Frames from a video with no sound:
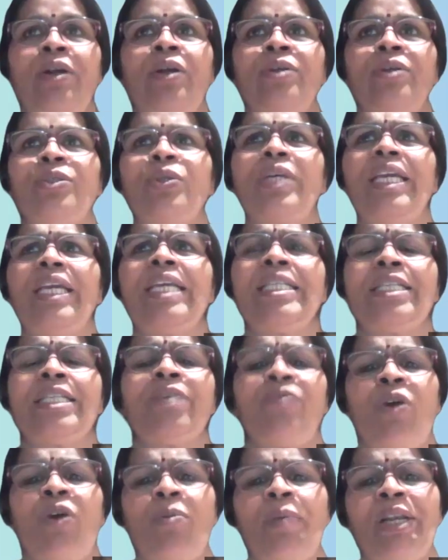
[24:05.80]
So easy
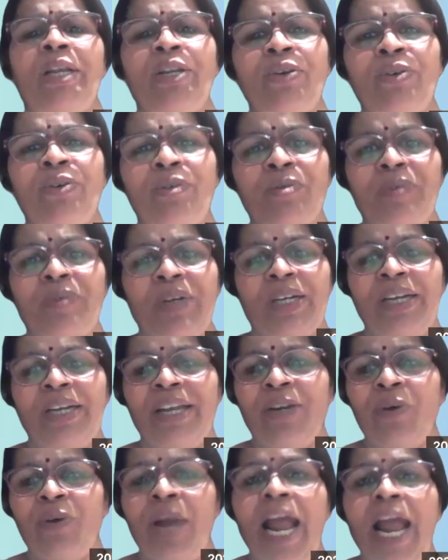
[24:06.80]
for me to,
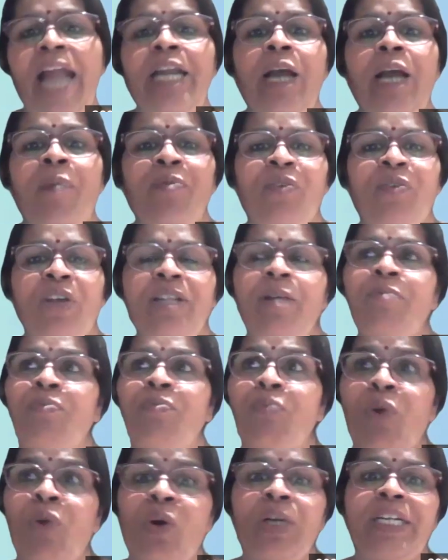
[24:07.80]
adapt for
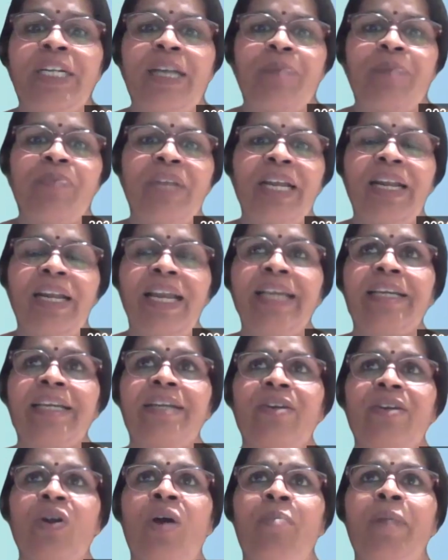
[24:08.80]
them, mold them. They're like
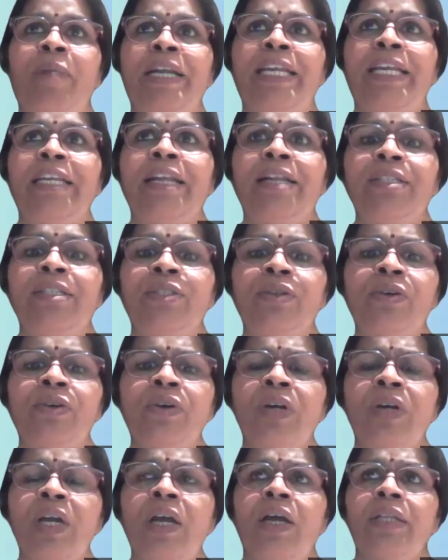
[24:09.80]
raw material.
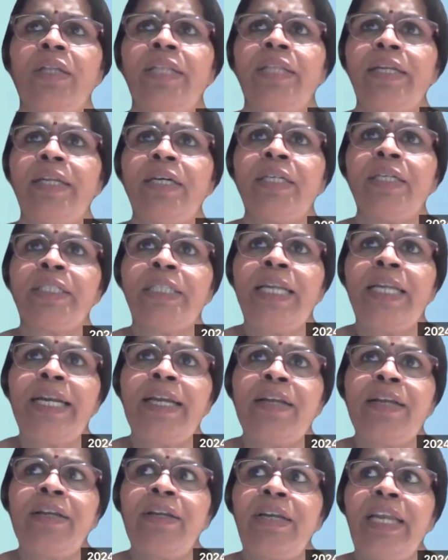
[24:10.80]
So the nurse
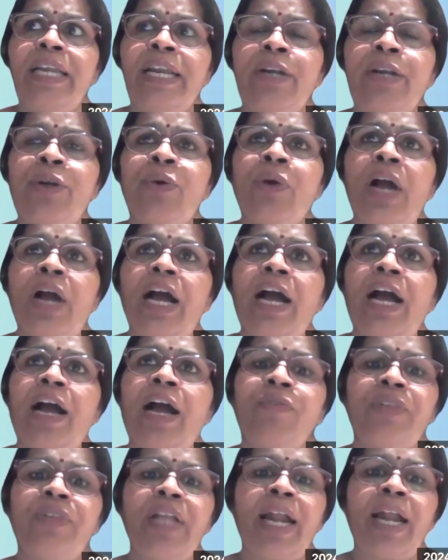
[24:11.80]
leader need to
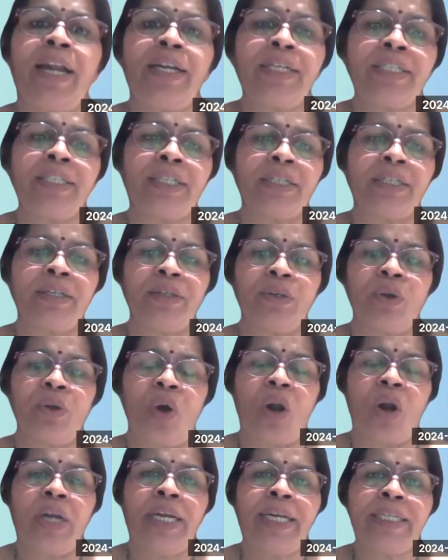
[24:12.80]
have that
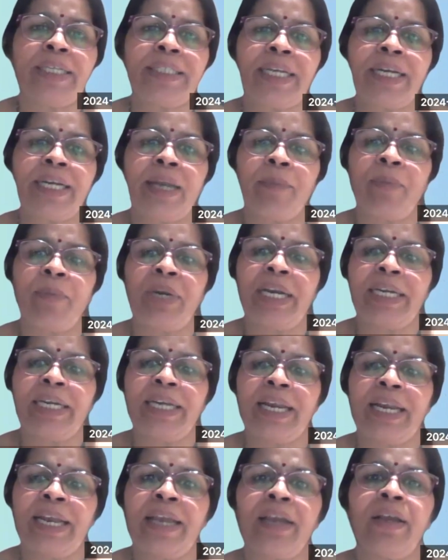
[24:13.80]
knowledge and
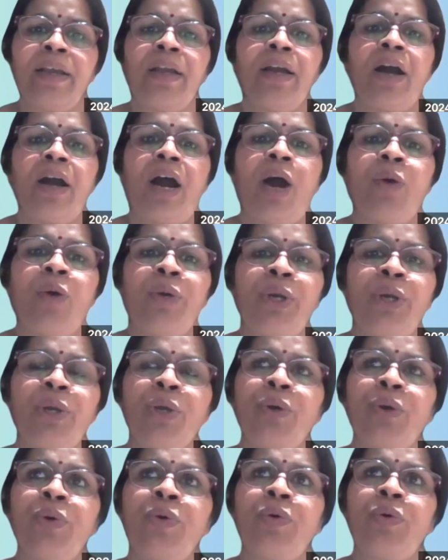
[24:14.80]
ability. How do
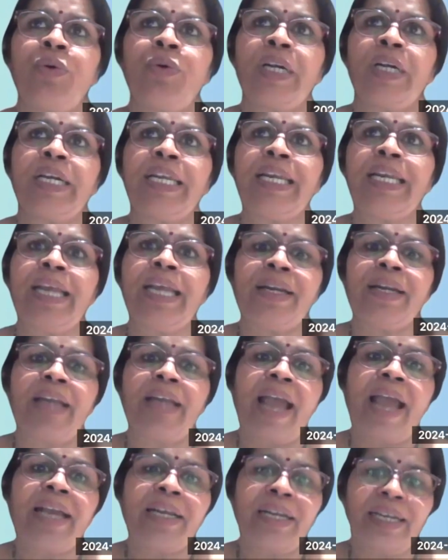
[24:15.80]
you create
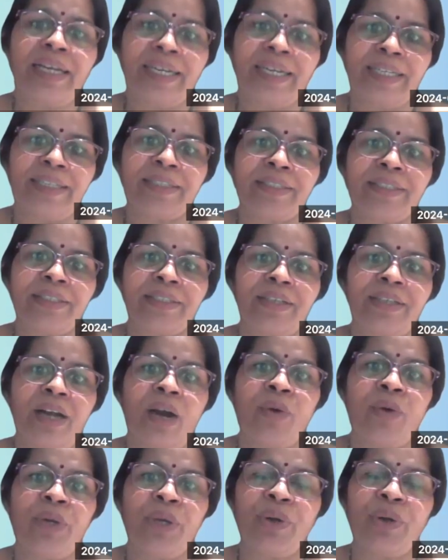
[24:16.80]
young leaders?
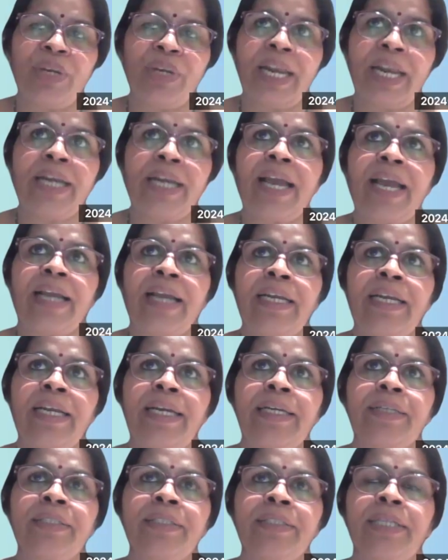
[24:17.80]
How do you create young
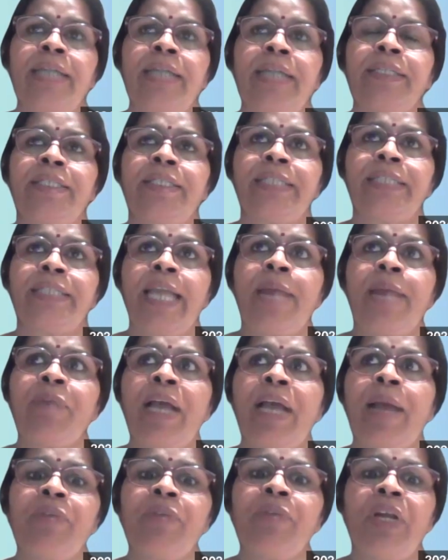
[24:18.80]
leaders? At the same
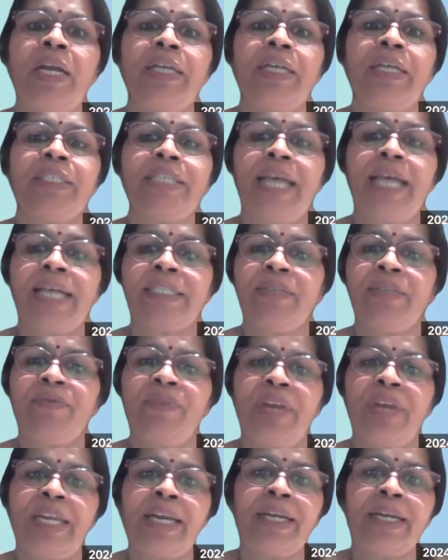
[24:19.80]
time, she has a
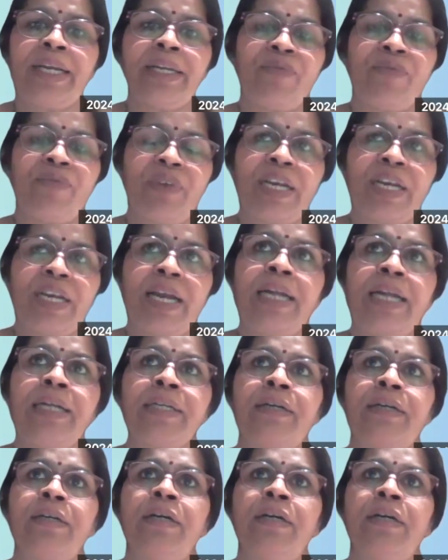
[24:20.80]
very difficult